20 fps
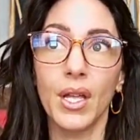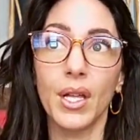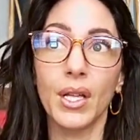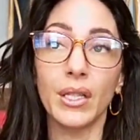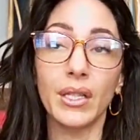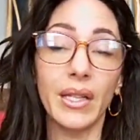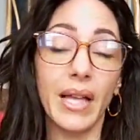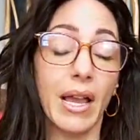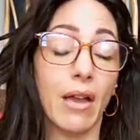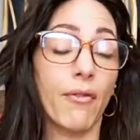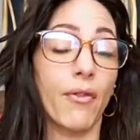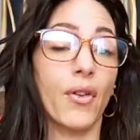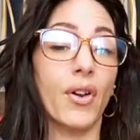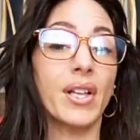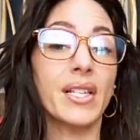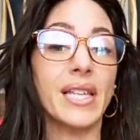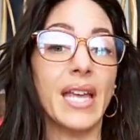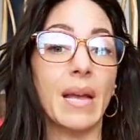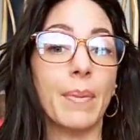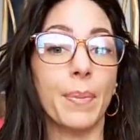Like, for
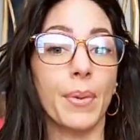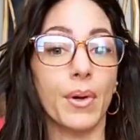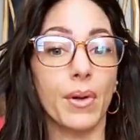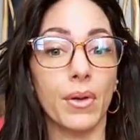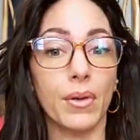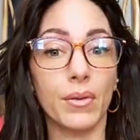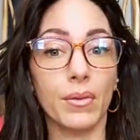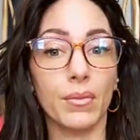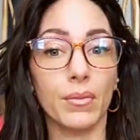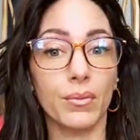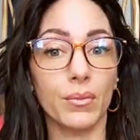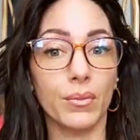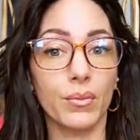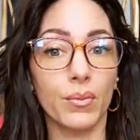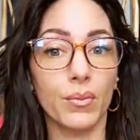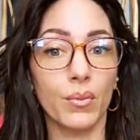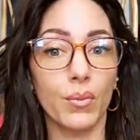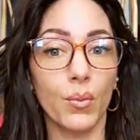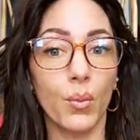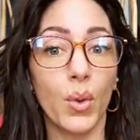example,
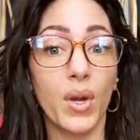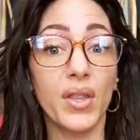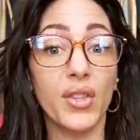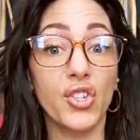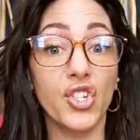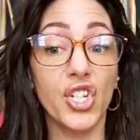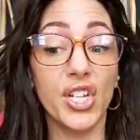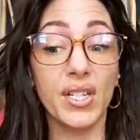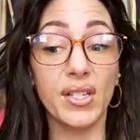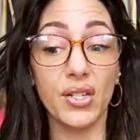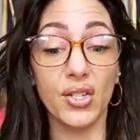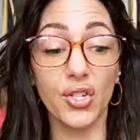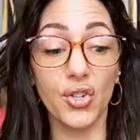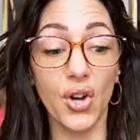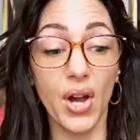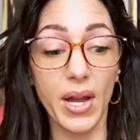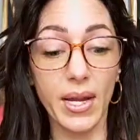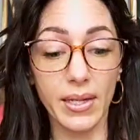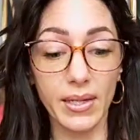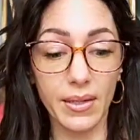with Jesus
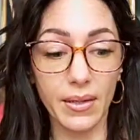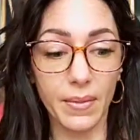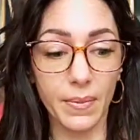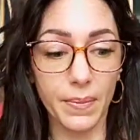Christ,